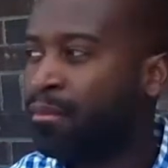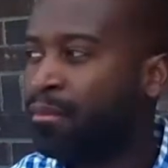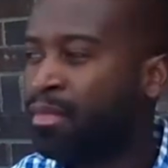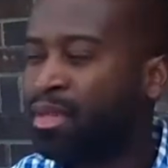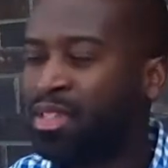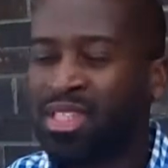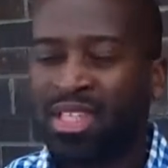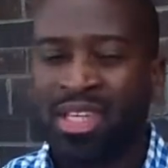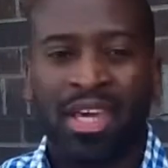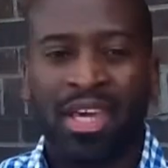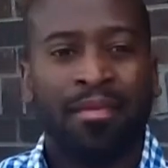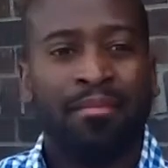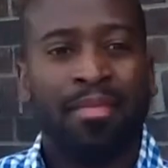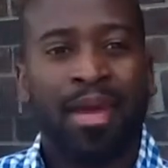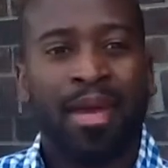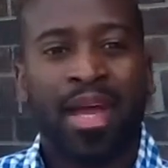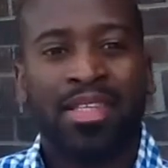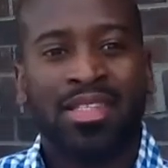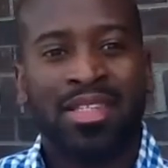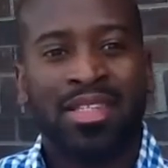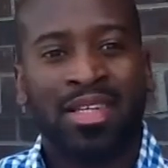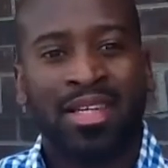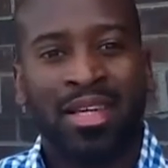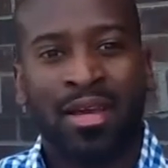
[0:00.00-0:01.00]
but to give
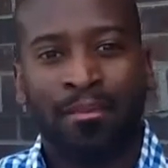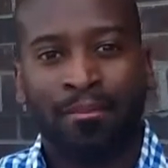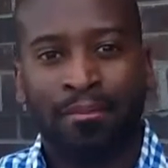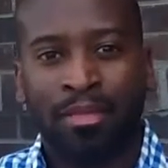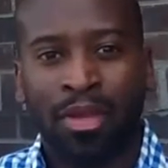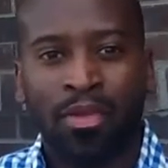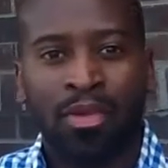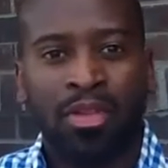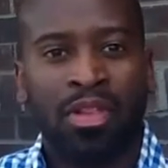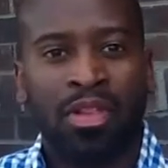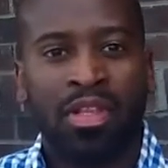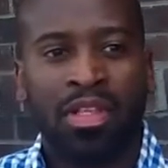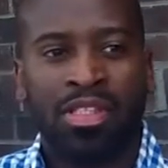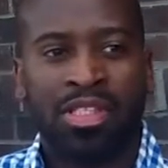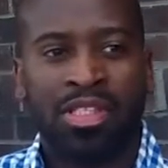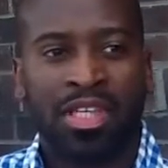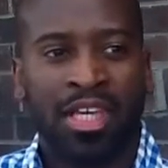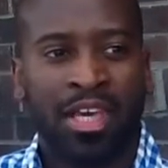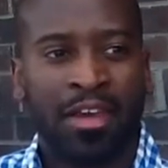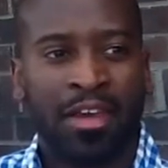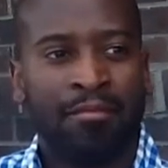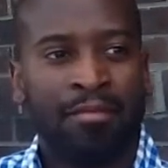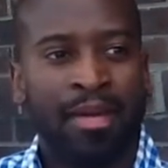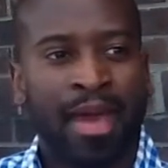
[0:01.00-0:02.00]
back to the community,
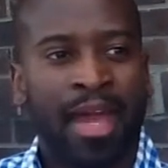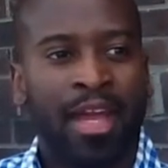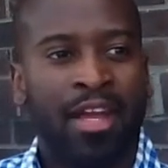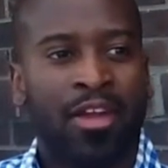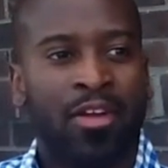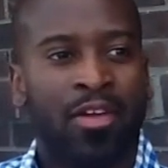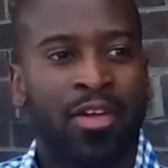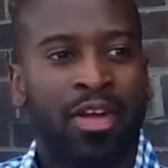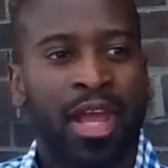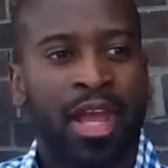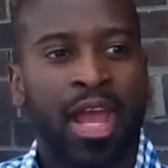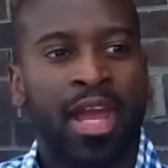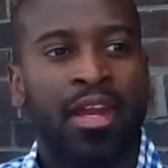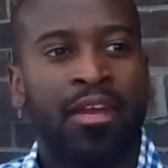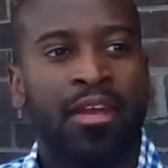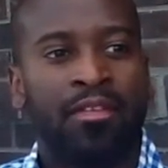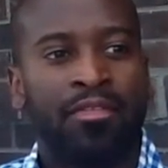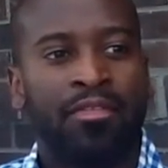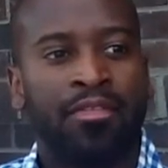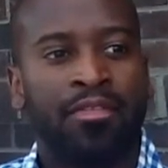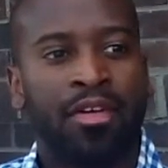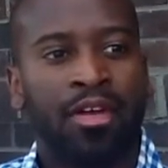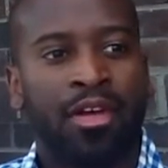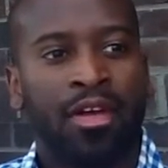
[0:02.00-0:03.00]
to give back creative